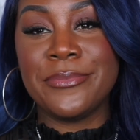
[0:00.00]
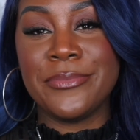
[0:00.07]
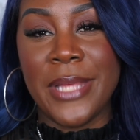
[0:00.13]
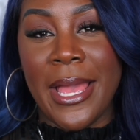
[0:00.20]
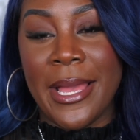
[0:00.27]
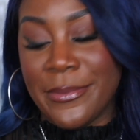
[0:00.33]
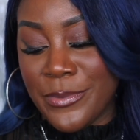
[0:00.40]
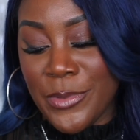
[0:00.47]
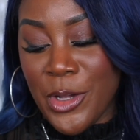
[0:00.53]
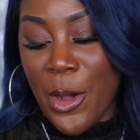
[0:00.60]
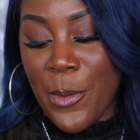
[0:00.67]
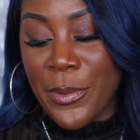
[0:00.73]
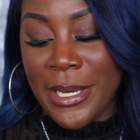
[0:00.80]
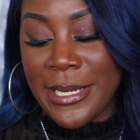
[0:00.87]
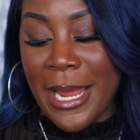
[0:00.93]
yeah,
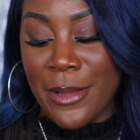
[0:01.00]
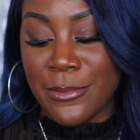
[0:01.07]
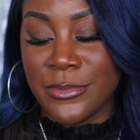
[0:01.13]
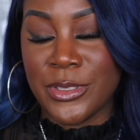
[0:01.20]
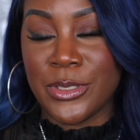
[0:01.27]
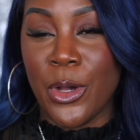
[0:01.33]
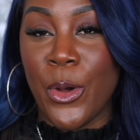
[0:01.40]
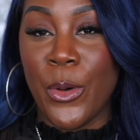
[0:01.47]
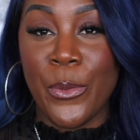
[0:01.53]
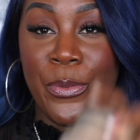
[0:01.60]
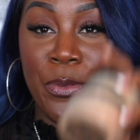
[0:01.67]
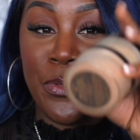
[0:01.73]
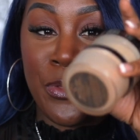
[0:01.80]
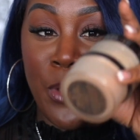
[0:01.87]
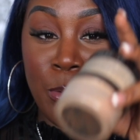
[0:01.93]
can't put it down. So
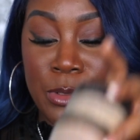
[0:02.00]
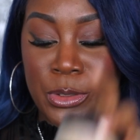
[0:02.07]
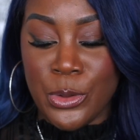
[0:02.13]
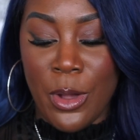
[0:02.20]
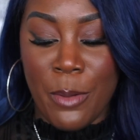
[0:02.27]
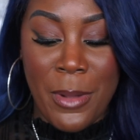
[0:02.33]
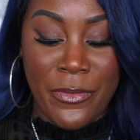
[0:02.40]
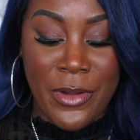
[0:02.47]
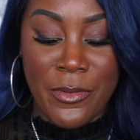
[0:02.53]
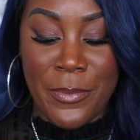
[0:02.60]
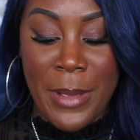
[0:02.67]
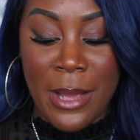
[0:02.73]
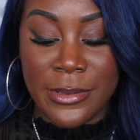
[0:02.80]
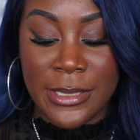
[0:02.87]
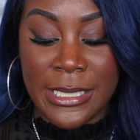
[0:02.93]
those two are my favorite
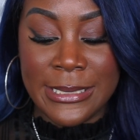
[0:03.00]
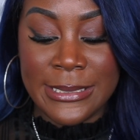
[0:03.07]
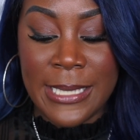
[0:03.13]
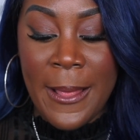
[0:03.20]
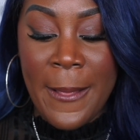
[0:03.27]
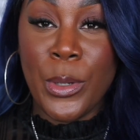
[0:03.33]
powders.